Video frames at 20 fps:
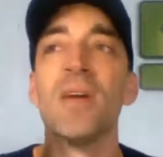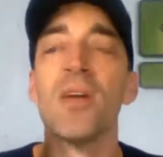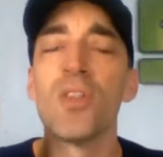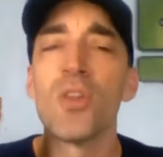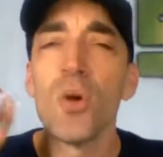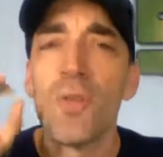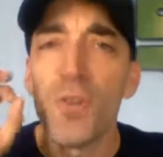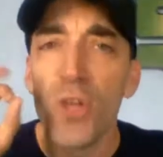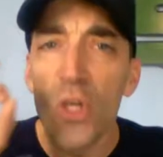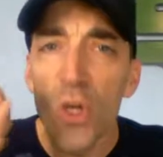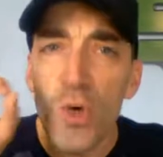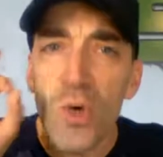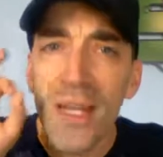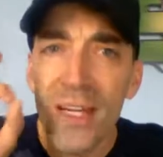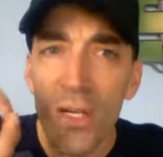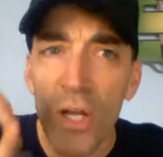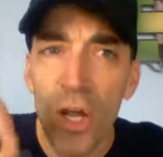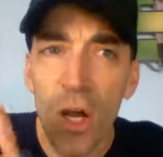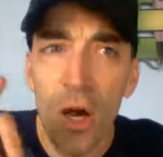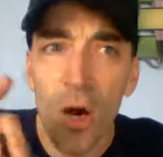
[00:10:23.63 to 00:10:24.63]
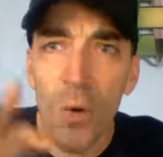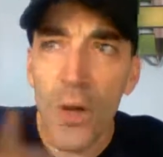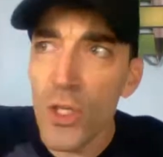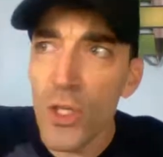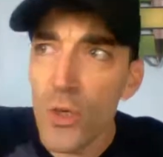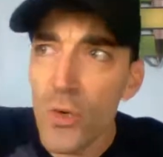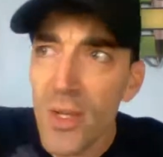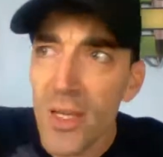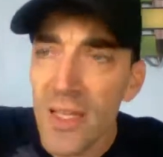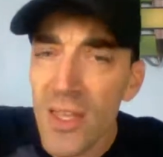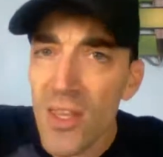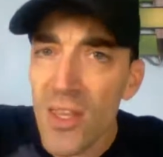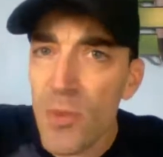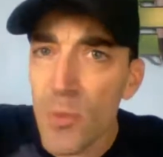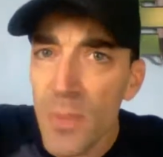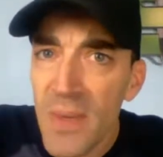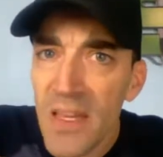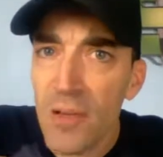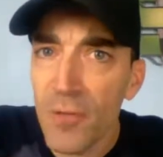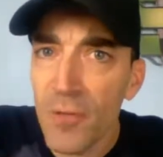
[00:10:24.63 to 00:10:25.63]
So if you can go and you can
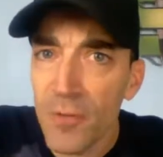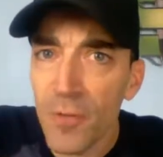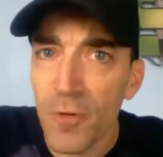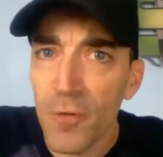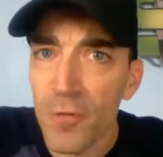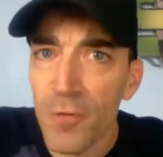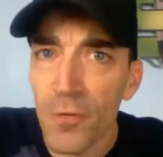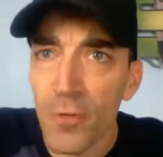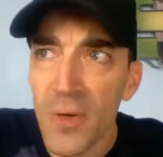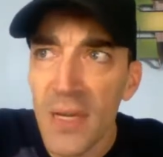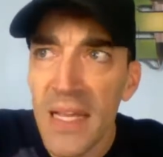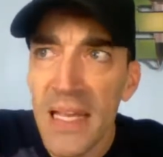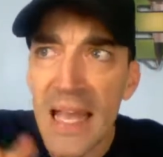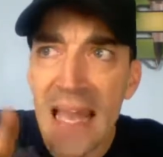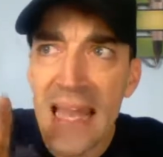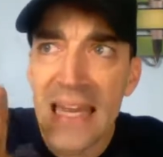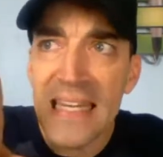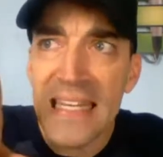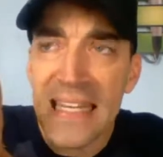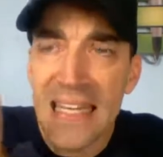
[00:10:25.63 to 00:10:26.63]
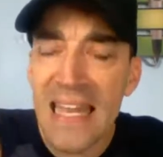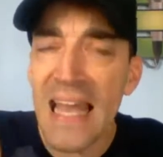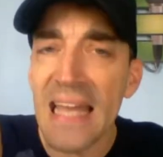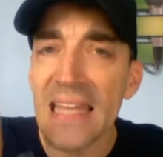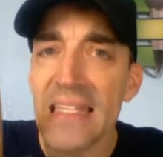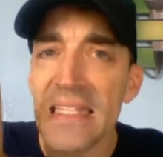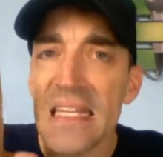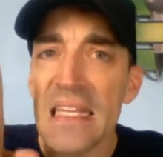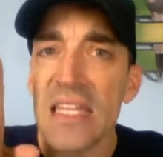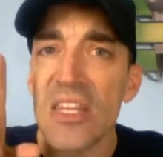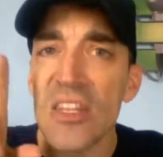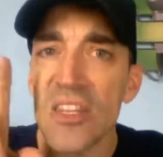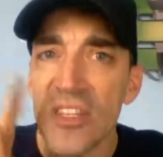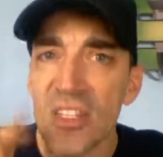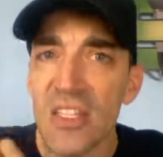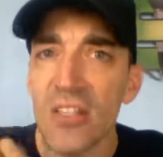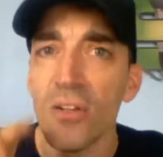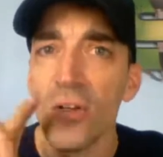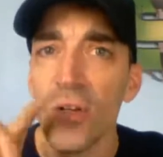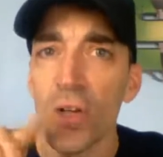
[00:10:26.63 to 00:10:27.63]
speak for free and yet
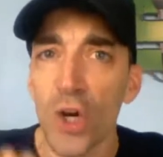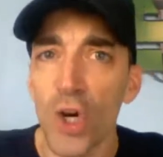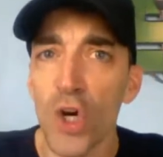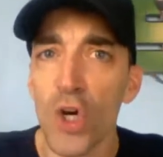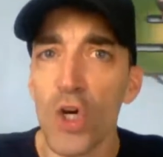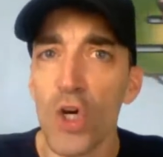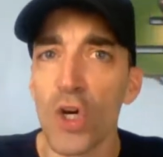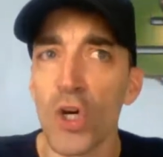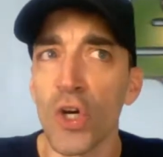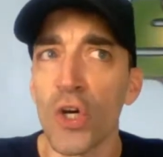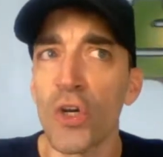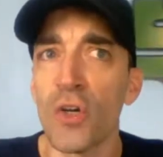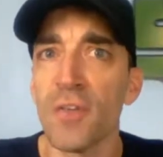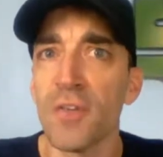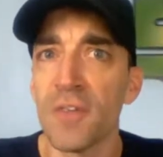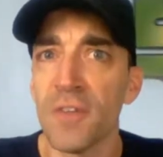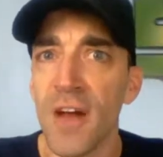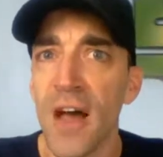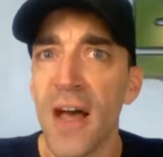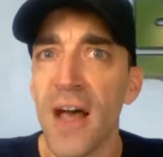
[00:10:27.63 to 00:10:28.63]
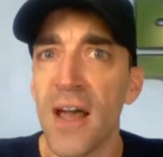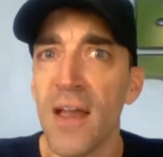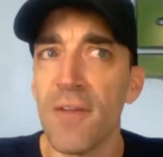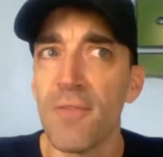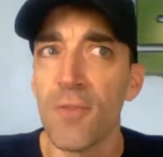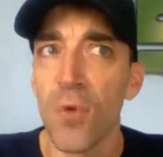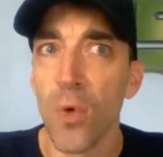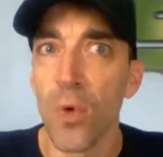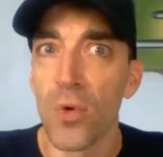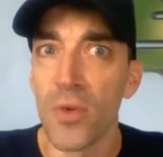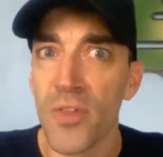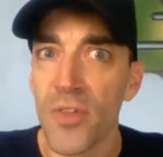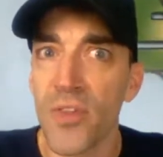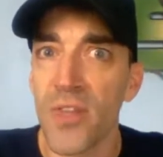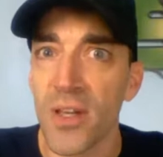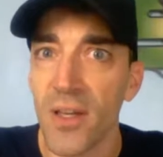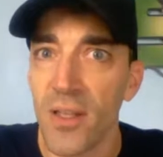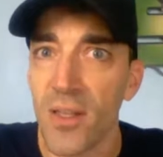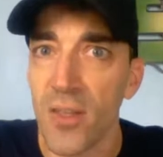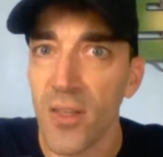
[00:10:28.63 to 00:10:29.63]
still earn 5 or
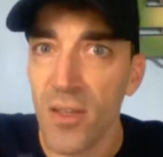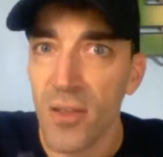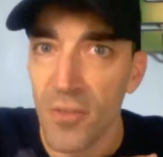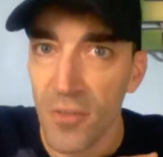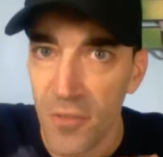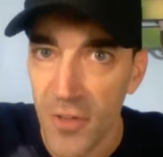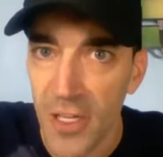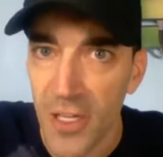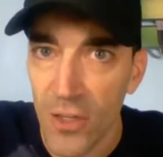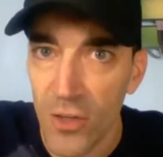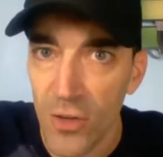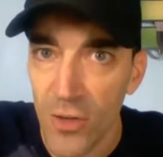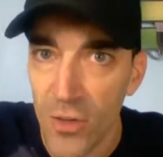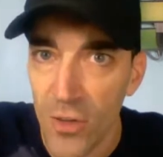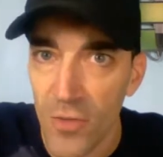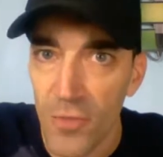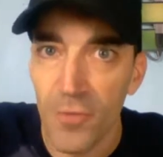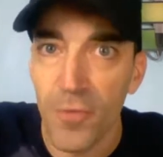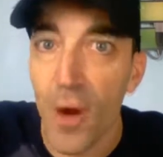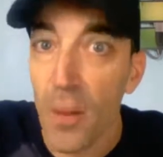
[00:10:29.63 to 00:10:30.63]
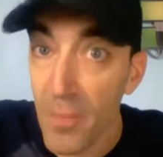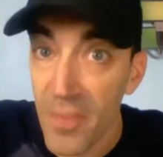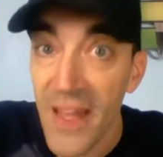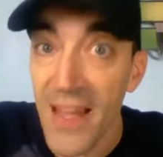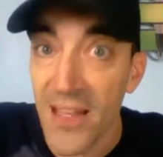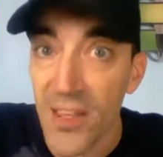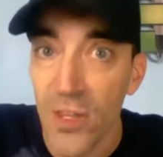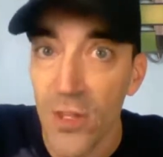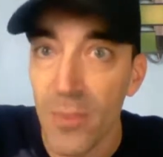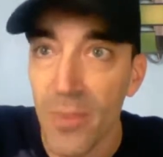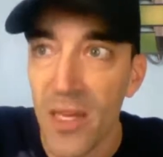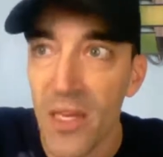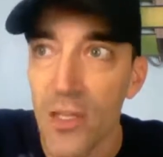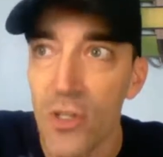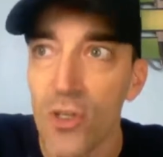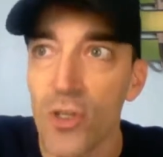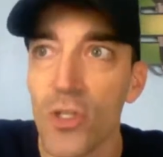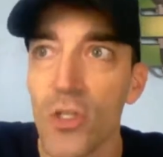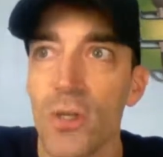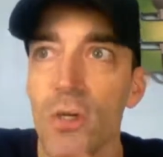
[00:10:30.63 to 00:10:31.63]
6 figures from that
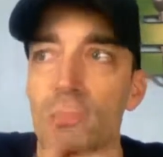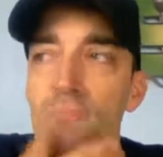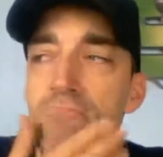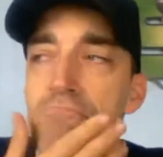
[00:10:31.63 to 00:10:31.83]
speech,